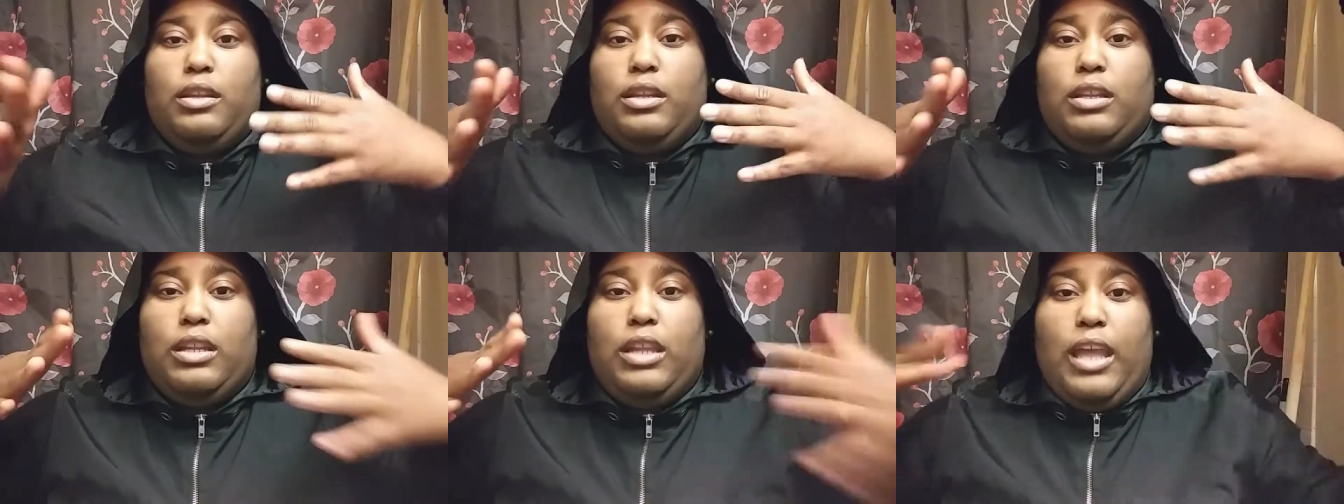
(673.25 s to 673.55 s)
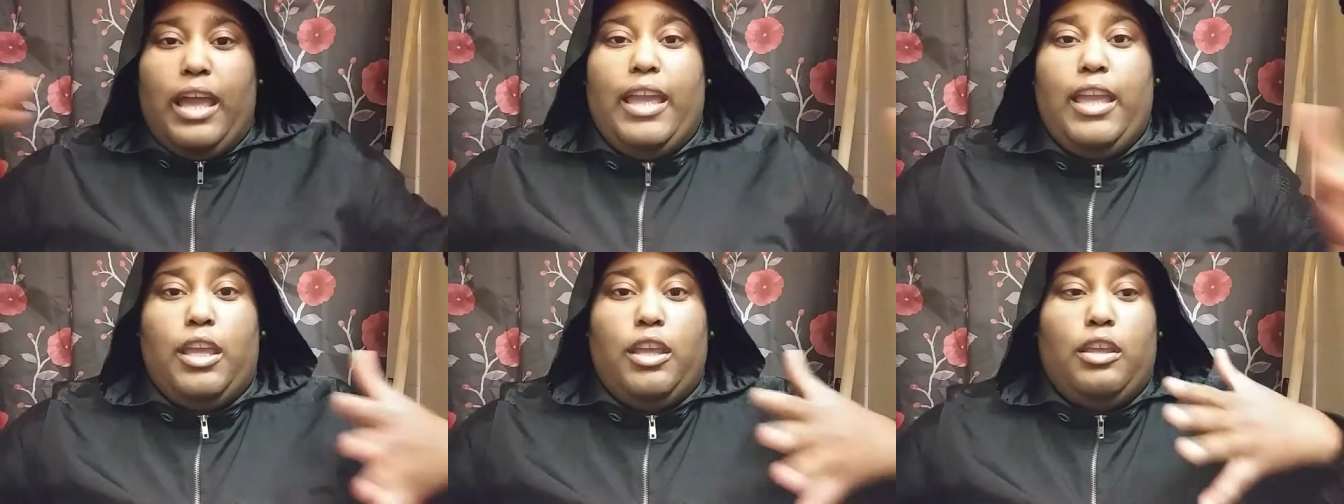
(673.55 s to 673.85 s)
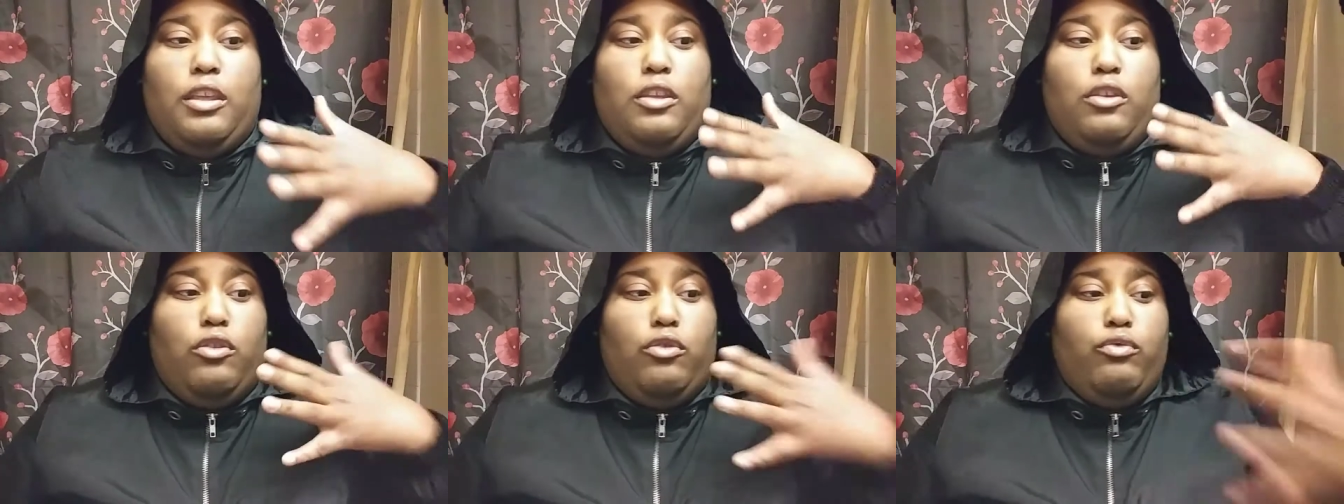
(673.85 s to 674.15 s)
like
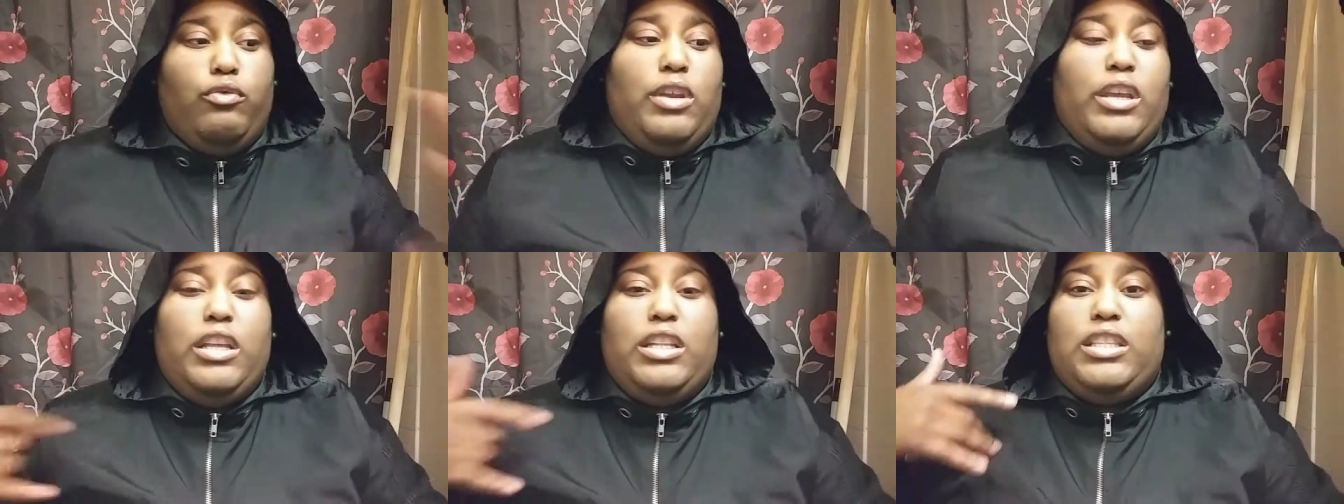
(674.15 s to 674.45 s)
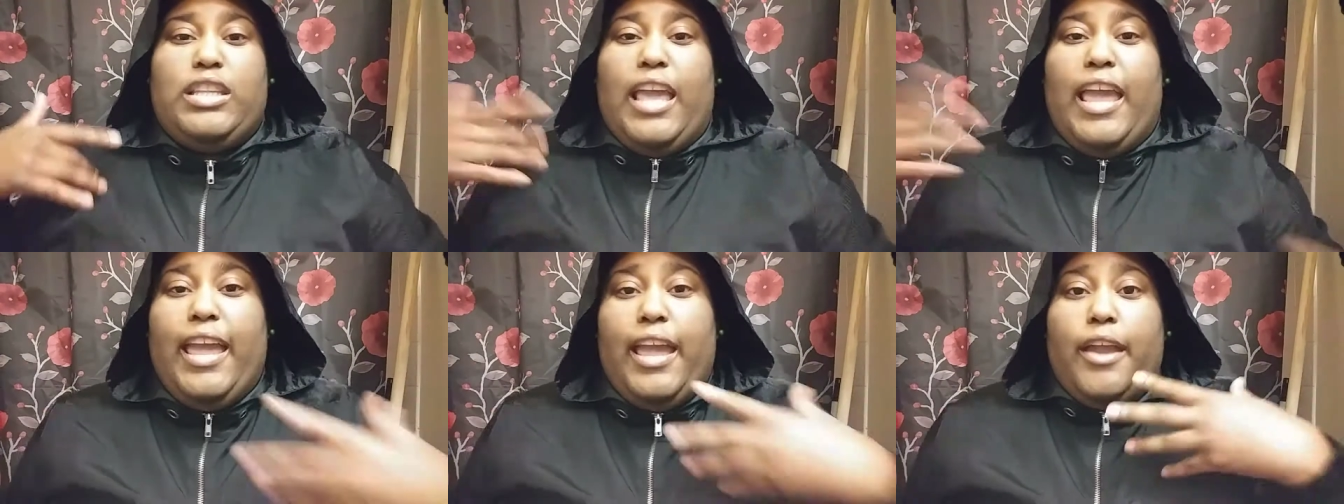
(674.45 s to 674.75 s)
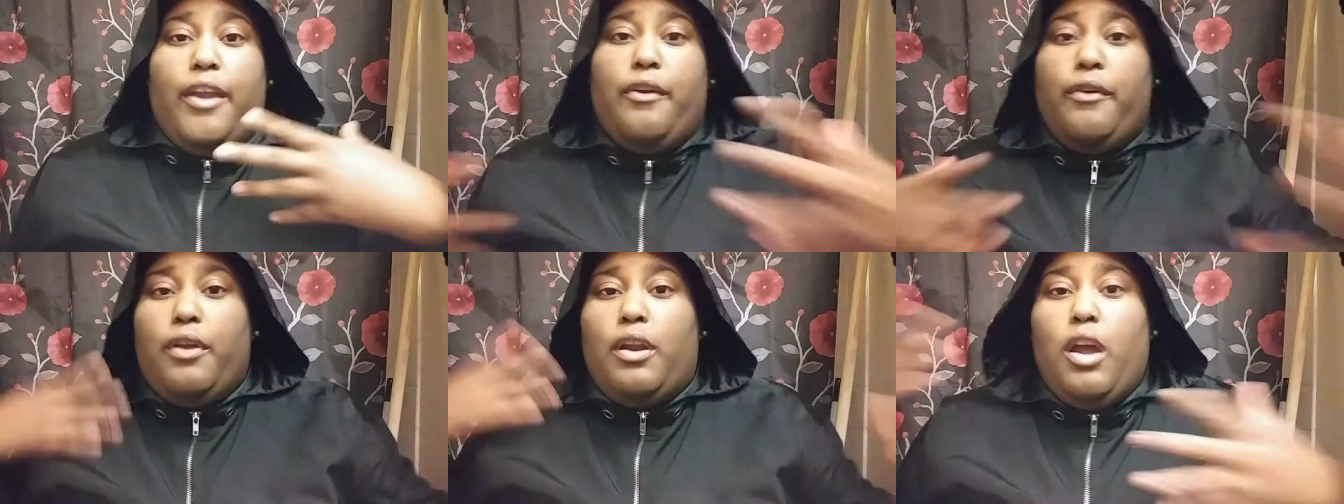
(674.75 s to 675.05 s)
you need
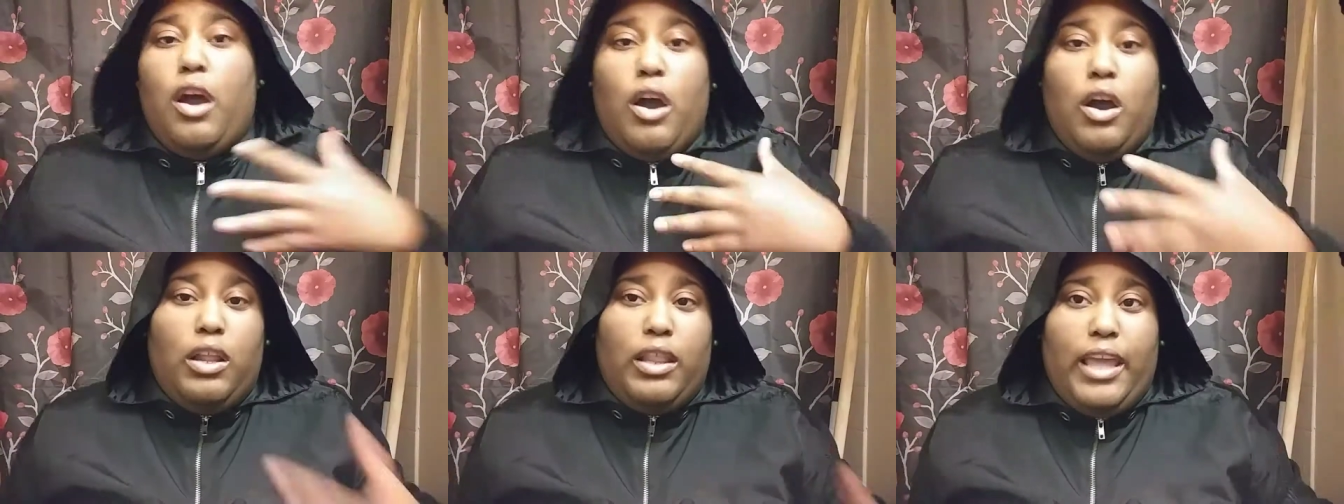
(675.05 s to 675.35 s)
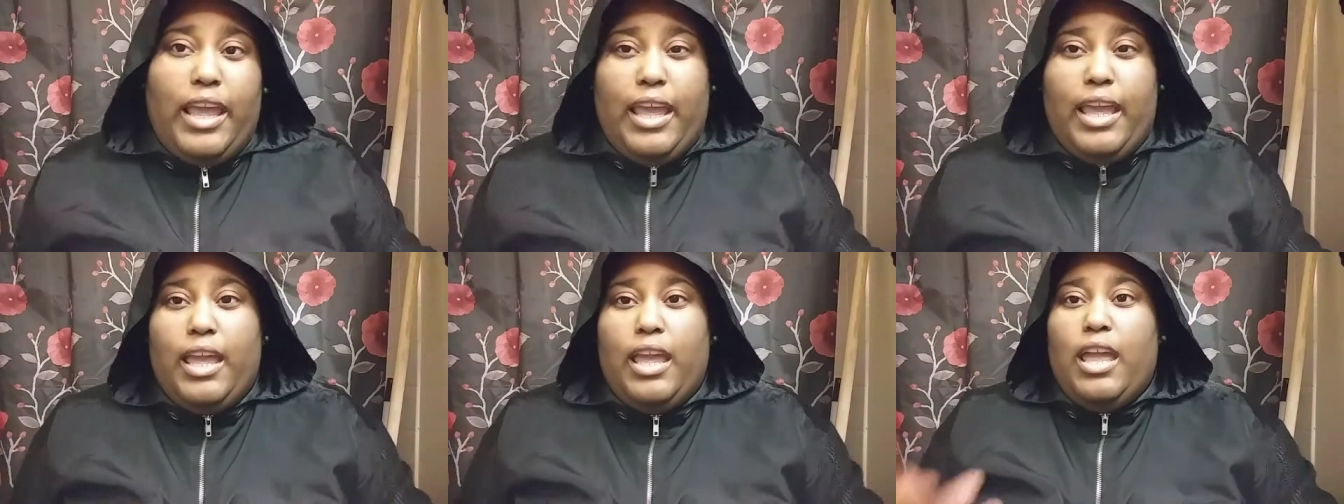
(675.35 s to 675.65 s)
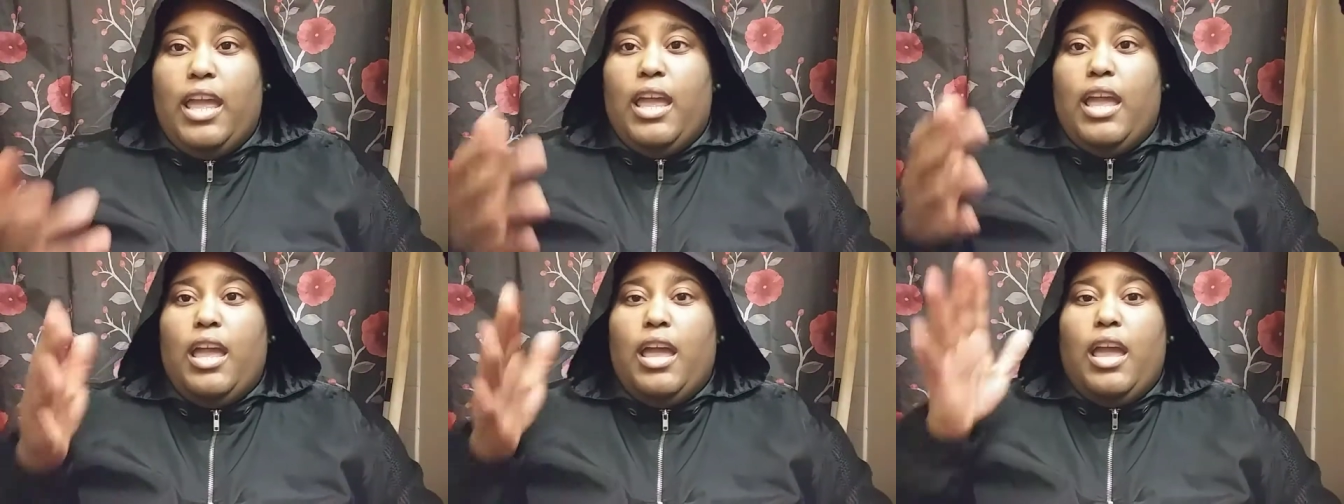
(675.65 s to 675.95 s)
air and all that,
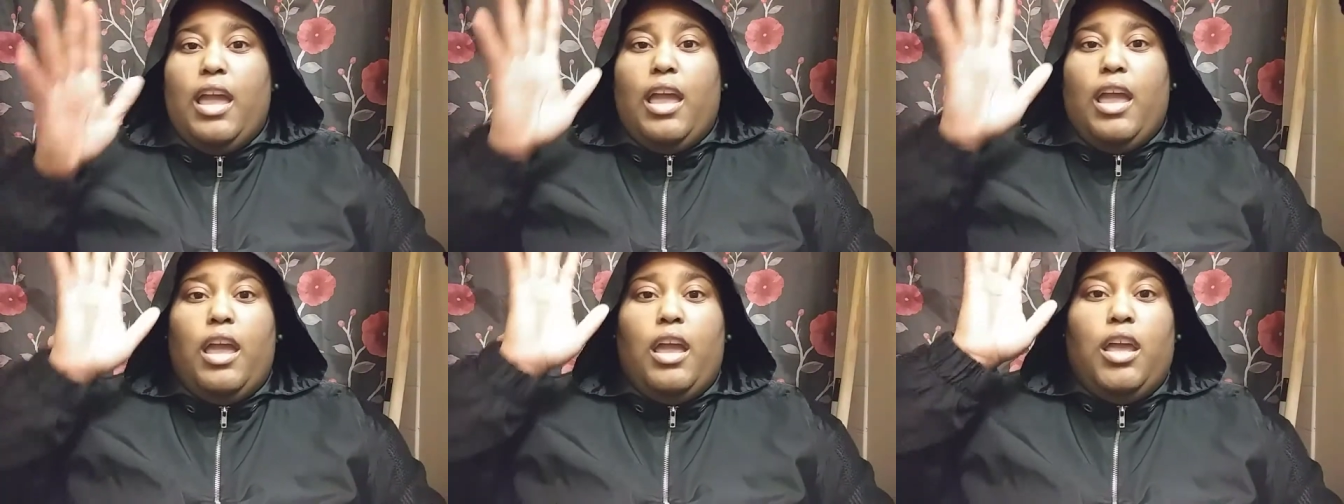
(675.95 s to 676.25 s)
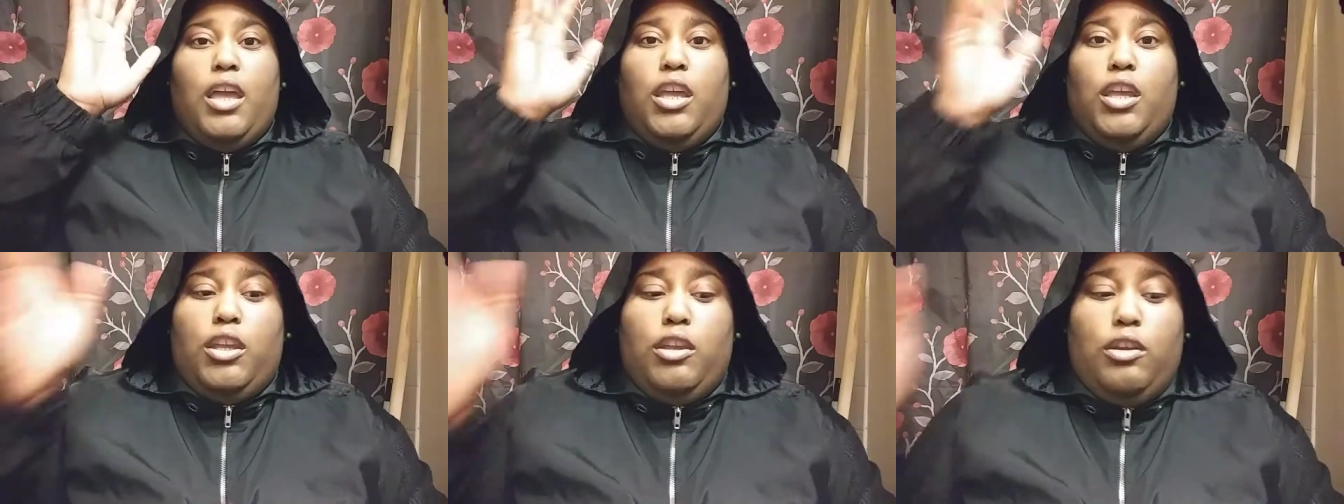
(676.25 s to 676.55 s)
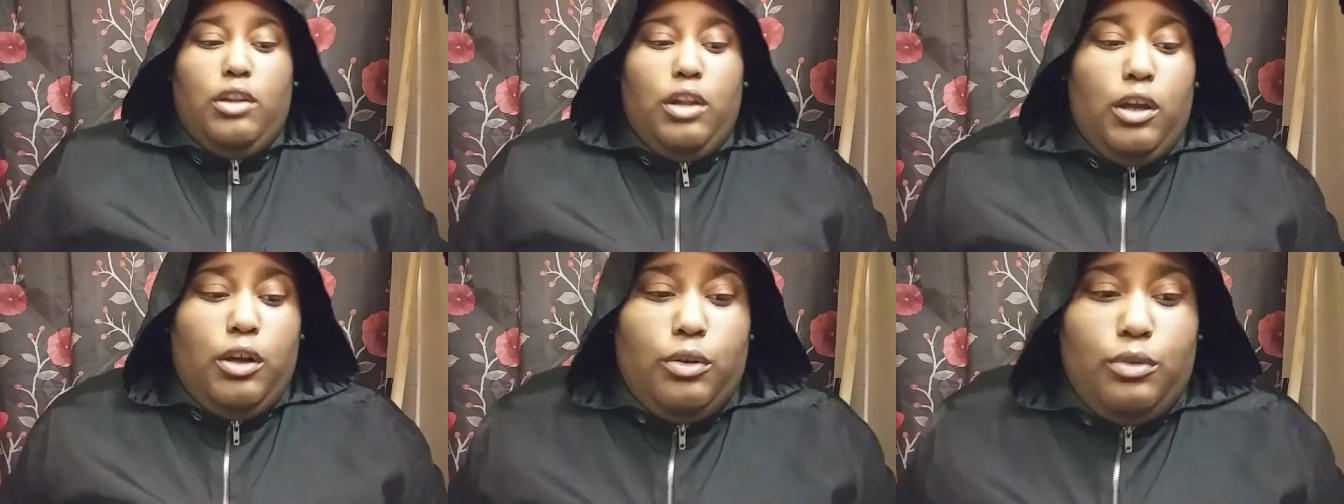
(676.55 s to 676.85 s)
you
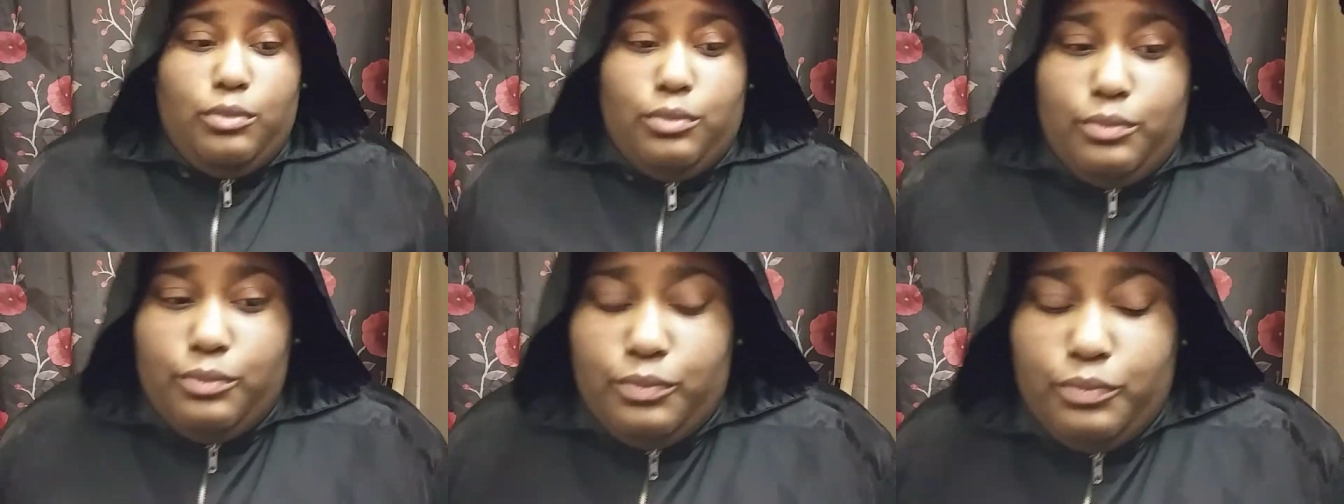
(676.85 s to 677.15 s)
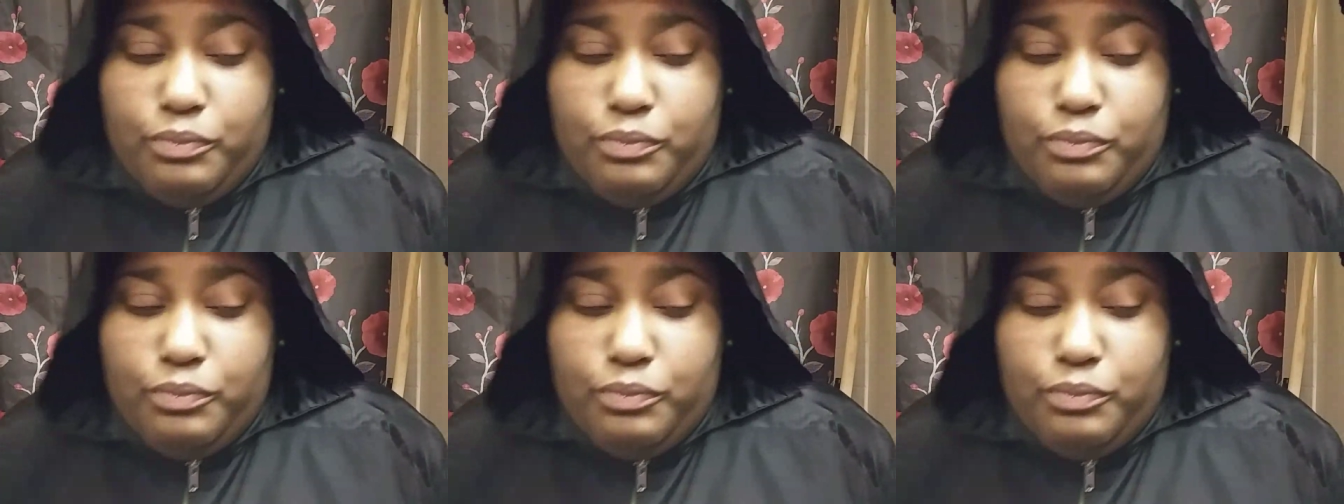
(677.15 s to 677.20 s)
know,